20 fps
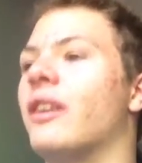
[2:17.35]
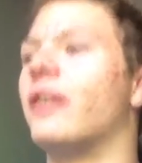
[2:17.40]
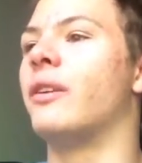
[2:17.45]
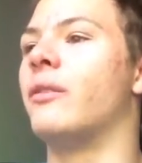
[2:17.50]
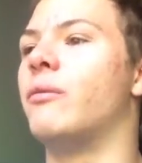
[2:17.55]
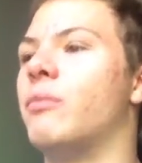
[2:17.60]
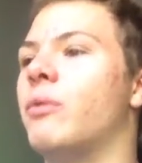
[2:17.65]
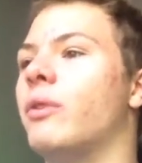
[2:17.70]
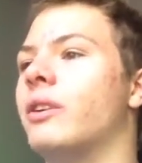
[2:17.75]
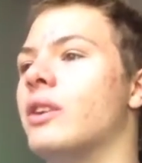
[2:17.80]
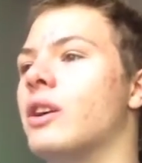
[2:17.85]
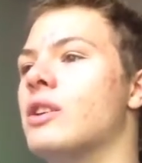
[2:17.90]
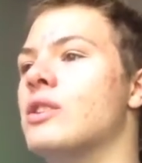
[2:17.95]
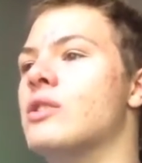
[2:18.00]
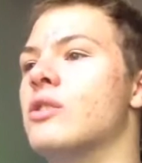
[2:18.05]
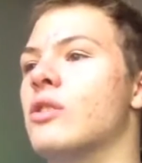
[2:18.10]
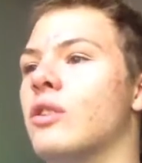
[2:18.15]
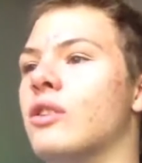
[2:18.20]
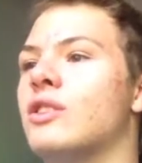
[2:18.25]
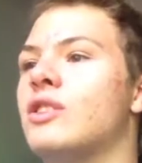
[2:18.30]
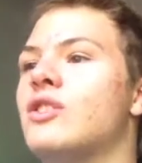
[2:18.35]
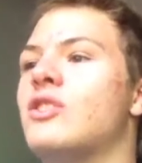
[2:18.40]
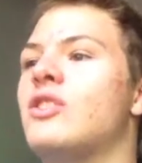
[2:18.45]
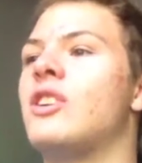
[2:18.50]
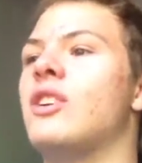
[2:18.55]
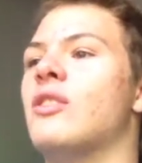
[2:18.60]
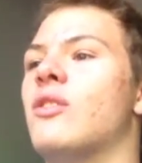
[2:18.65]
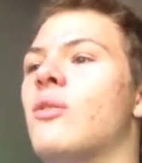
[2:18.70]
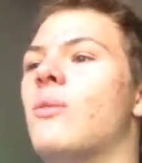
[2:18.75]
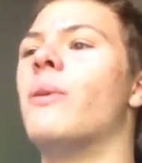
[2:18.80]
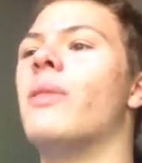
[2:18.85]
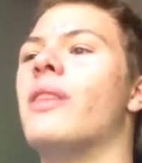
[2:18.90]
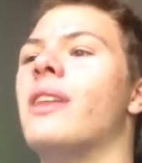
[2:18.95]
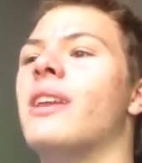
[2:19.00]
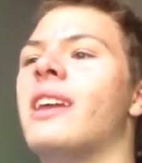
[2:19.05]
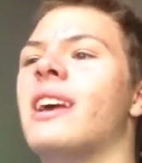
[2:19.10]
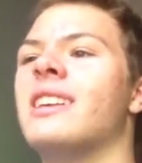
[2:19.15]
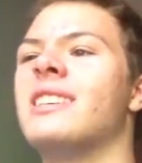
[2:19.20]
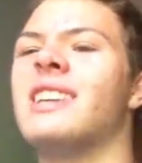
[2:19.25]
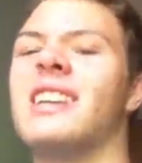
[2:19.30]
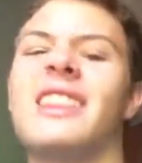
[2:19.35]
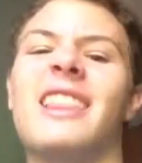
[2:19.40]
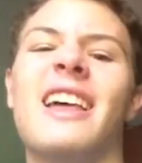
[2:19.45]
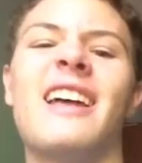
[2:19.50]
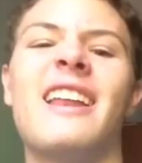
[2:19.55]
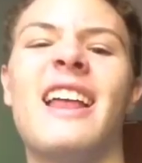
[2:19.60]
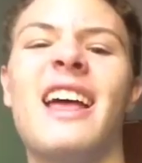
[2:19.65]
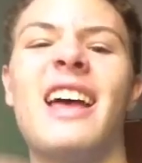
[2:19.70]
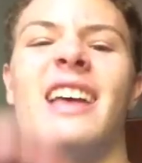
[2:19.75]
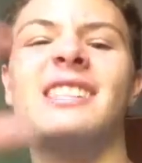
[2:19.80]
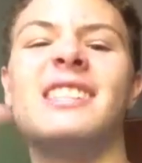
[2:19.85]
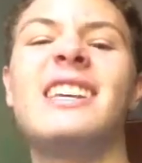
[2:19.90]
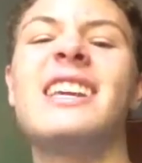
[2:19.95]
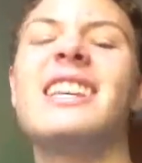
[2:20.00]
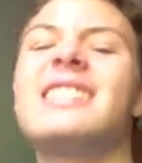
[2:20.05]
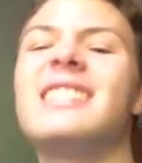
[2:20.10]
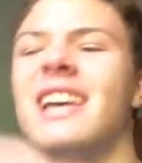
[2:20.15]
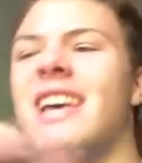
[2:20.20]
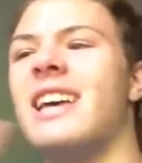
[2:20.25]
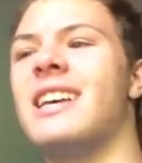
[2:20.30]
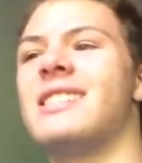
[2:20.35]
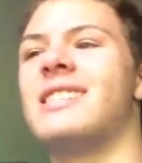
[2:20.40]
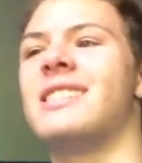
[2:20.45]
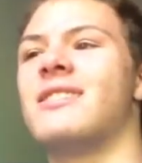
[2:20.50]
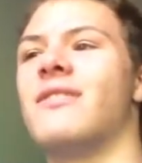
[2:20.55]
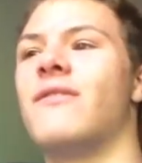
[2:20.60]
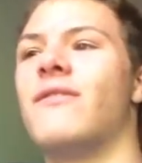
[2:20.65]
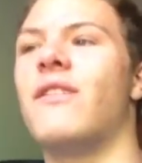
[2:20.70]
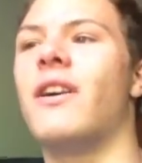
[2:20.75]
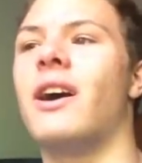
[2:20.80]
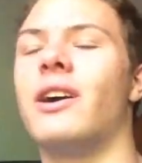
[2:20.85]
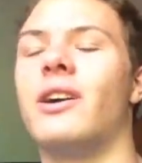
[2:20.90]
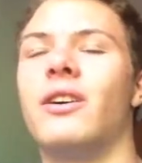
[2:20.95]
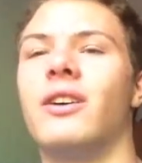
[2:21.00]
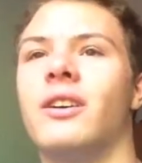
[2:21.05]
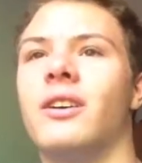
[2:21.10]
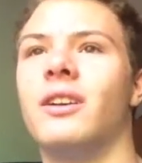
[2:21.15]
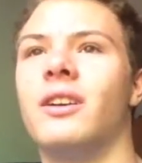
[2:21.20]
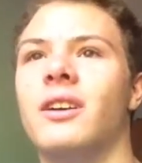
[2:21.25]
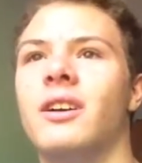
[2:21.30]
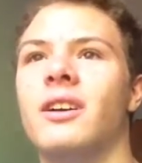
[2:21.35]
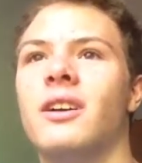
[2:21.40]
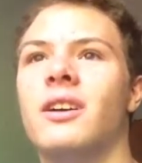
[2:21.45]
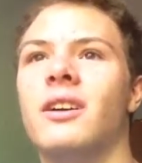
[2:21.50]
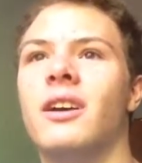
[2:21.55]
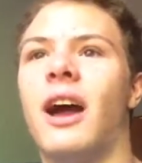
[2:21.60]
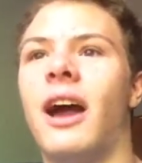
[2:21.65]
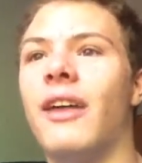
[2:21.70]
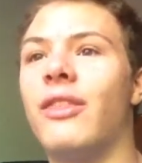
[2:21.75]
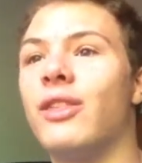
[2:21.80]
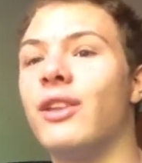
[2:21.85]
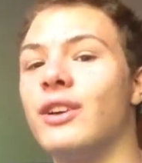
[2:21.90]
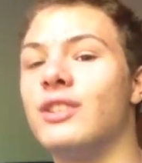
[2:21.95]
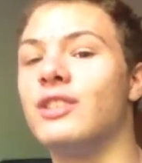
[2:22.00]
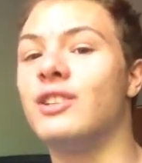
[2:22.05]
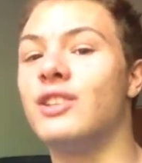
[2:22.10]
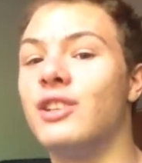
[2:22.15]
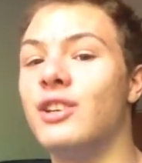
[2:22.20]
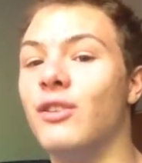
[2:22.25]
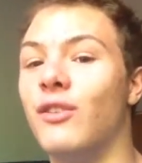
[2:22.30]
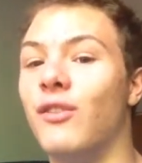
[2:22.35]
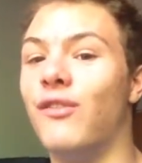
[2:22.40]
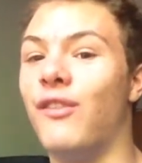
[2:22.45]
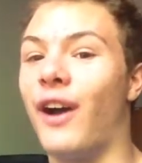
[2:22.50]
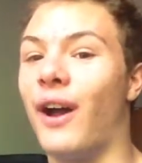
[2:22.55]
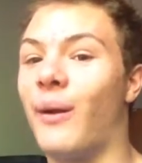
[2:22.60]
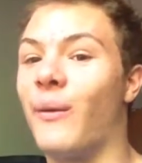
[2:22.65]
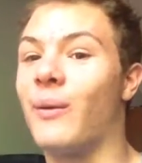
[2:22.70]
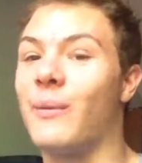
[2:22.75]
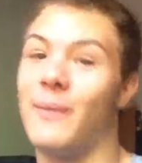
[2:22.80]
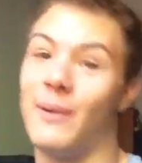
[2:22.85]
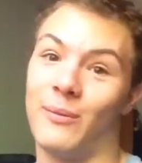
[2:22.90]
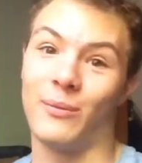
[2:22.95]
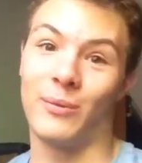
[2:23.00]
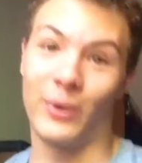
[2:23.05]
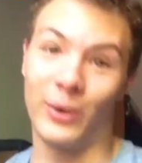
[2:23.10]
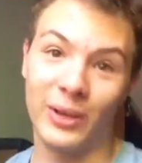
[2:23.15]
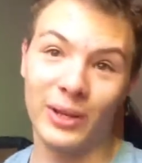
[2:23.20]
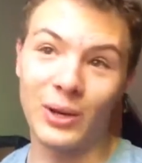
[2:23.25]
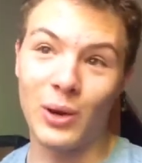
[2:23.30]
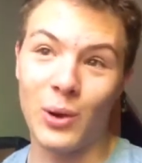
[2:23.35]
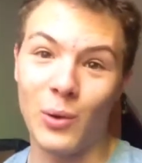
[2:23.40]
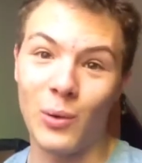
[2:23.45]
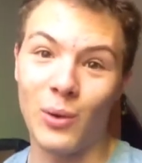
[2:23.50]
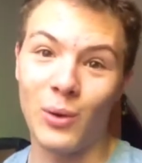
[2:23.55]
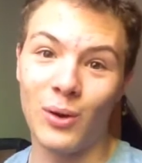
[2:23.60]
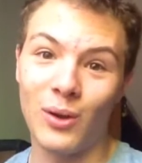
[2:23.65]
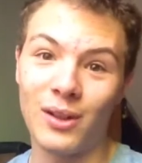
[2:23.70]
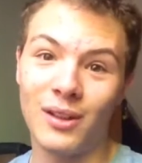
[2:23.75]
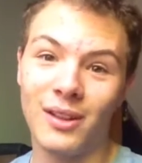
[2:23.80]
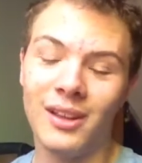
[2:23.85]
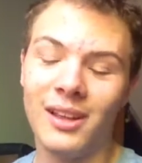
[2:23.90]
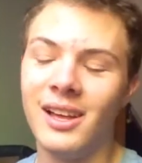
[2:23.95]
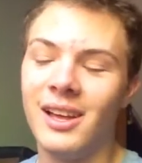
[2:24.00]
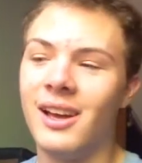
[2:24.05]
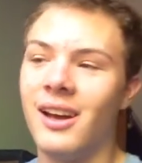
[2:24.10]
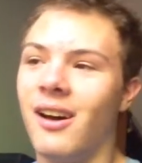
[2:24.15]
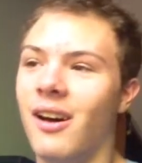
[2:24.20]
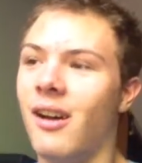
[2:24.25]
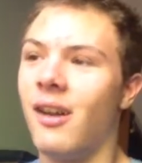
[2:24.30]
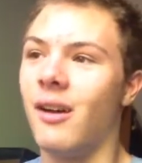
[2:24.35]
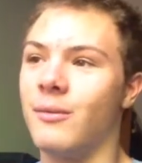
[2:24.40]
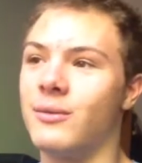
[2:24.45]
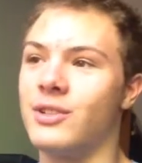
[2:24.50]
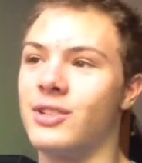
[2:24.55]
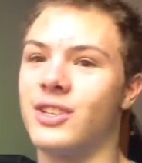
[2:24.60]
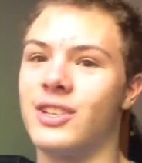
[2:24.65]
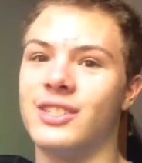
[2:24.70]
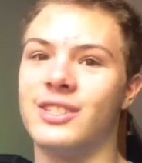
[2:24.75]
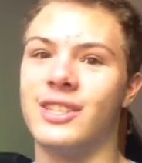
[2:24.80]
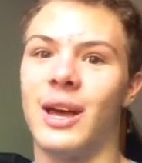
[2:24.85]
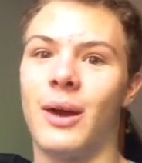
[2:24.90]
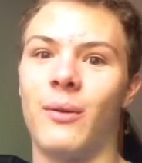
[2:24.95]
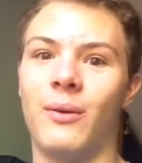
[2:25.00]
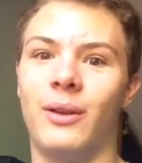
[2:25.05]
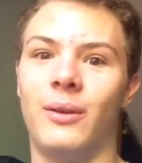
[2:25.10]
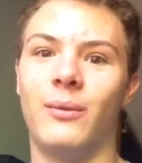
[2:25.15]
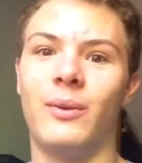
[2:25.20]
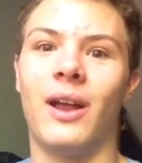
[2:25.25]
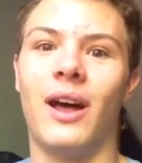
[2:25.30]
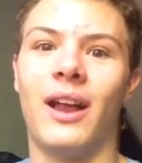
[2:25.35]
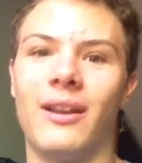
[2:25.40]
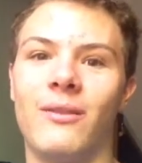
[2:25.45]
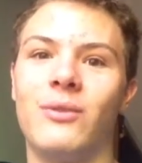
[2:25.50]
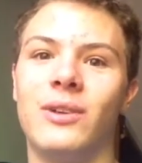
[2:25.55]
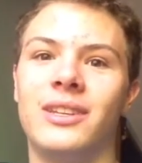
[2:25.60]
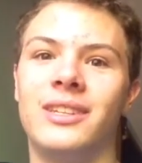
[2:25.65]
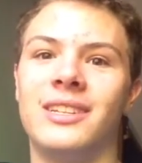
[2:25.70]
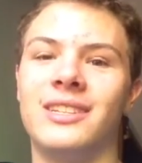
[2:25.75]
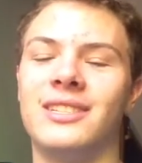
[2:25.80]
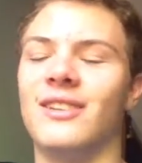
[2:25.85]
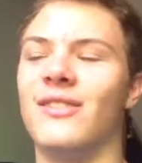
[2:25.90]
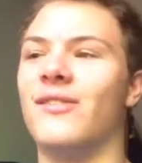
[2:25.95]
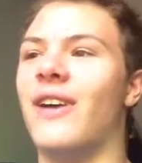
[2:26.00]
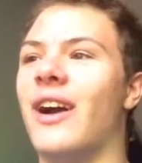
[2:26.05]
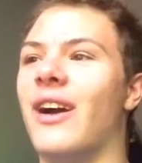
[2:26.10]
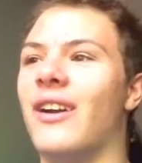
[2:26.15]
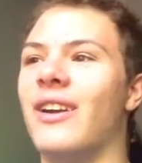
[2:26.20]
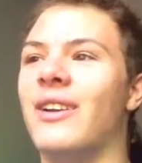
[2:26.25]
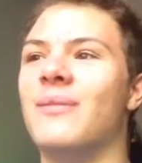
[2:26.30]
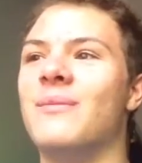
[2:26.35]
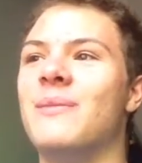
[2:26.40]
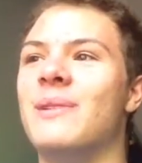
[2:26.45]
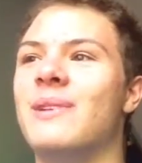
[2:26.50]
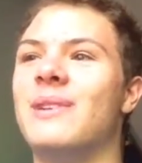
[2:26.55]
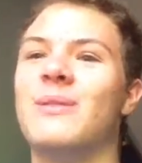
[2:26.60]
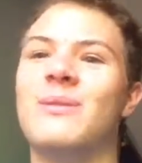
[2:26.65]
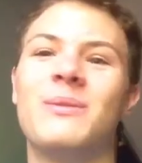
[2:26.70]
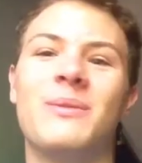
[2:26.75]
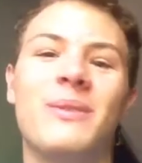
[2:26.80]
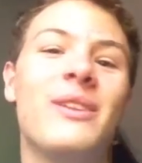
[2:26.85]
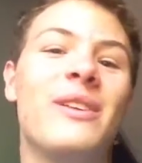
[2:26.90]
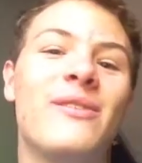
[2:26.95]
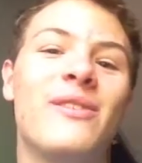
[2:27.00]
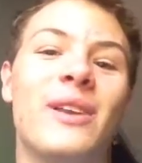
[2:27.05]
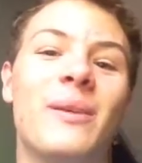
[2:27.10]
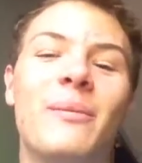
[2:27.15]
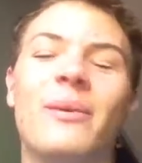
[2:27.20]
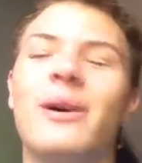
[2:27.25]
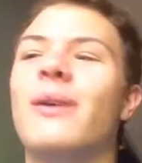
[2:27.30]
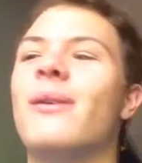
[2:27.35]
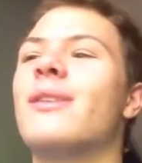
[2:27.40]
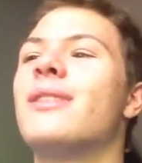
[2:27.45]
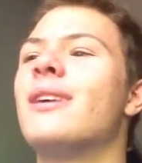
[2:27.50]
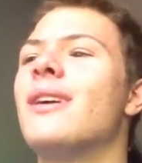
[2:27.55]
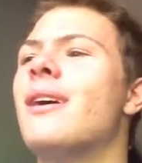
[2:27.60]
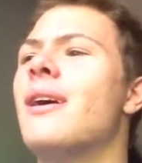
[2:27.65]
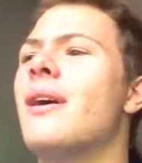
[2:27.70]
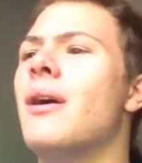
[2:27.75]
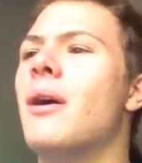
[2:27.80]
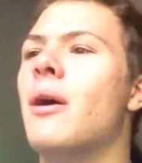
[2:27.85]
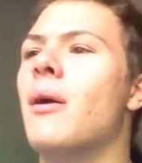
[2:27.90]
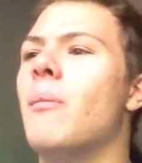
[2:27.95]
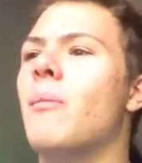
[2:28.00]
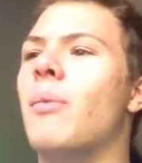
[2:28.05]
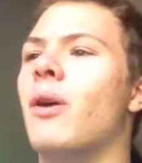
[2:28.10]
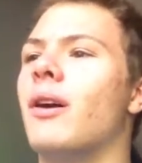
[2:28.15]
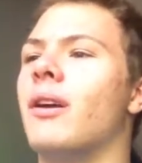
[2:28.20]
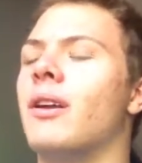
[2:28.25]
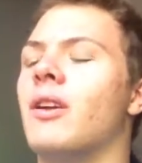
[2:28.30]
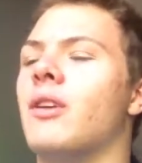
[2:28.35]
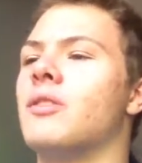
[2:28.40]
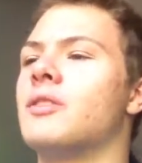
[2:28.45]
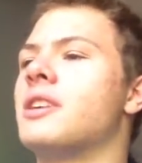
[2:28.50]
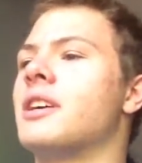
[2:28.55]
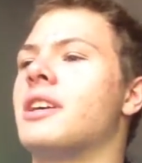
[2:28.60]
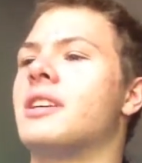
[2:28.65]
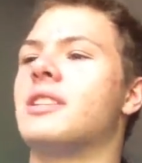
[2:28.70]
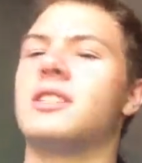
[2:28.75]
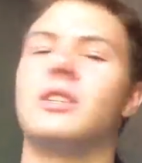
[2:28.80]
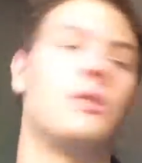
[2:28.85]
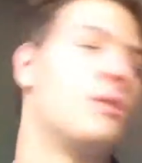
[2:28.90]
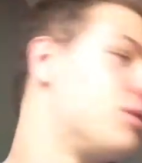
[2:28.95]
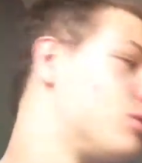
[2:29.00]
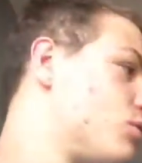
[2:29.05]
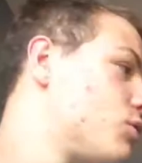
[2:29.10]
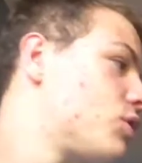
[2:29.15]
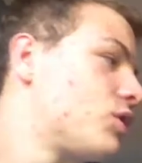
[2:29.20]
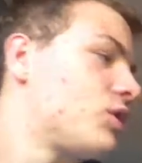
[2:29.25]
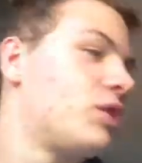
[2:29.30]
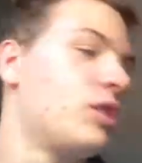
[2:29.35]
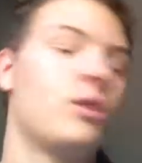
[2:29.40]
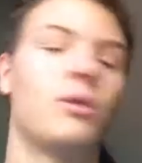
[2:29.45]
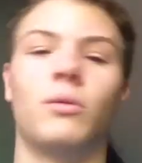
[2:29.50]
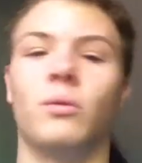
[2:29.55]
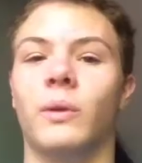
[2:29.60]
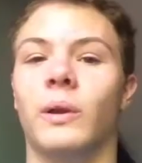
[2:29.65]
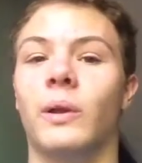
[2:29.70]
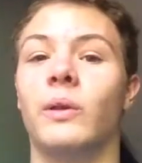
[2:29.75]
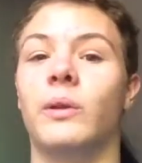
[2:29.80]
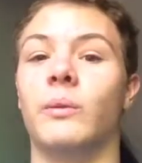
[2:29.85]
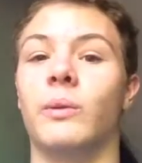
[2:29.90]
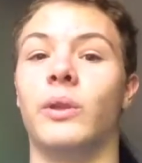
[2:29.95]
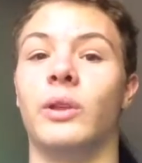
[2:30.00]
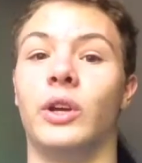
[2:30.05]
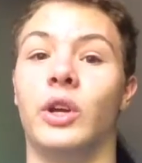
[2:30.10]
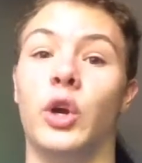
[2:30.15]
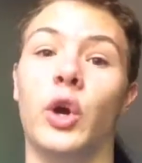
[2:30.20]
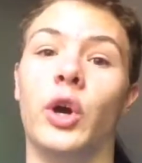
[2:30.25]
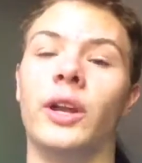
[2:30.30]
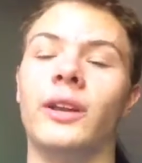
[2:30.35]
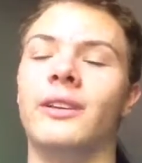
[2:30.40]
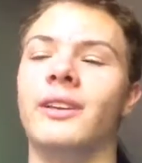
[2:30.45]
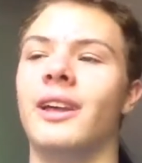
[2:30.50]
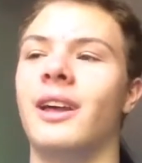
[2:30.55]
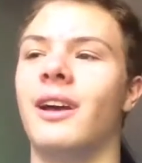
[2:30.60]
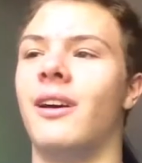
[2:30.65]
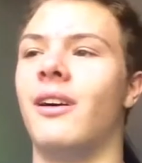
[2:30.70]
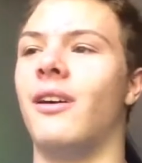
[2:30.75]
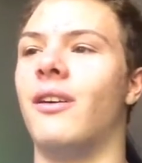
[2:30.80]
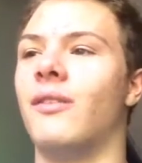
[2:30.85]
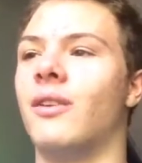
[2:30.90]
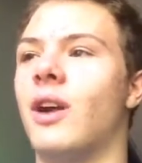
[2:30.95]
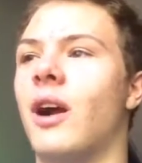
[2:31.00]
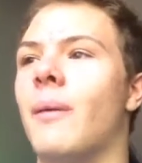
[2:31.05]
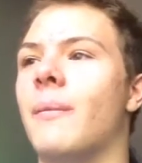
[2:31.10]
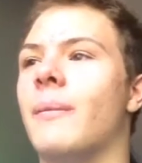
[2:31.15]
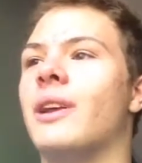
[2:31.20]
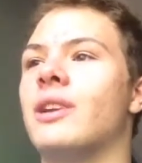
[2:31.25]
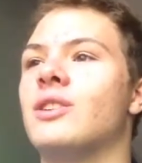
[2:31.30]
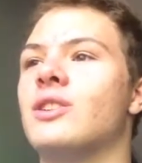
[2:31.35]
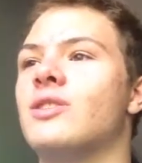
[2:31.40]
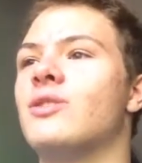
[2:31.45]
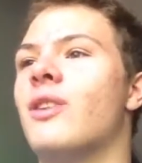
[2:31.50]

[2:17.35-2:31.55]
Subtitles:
He really does look steel, but then he has he has that essence of fire. I think a steel fire would have been really cool, just because he would not have weakness to fire, and it would be really fun to play with. But Psychic Steel is still really good of a combination.